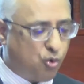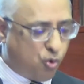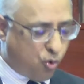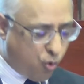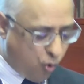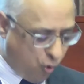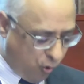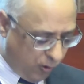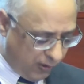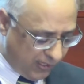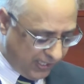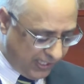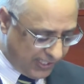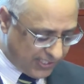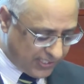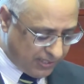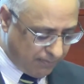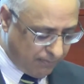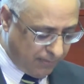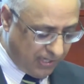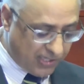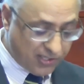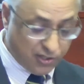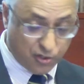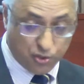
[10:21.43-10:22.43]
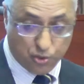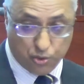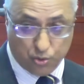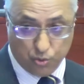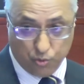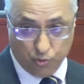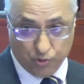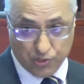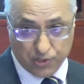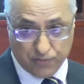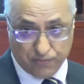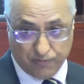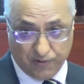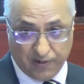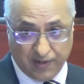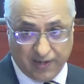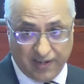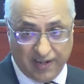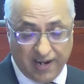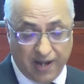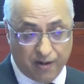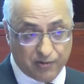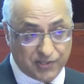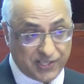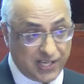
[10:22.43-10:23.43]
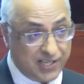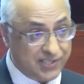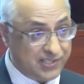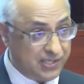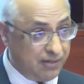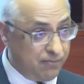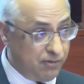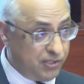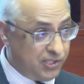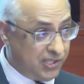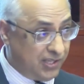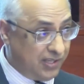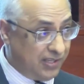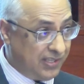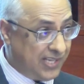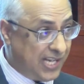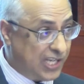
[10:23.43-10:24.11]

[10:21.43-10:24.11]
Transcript: coal is the major source for greenhouse gas emission.